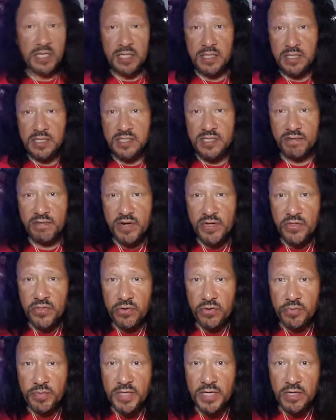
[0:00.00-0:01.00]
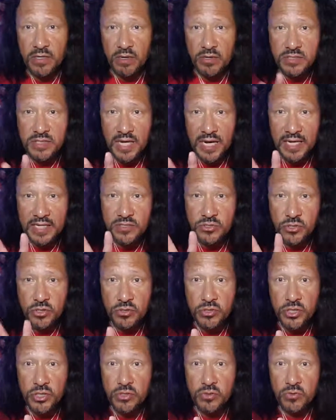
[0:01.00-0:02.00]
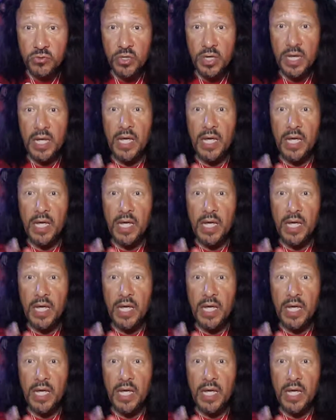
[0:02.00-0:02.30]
in the 73rd minute are tied 2-2.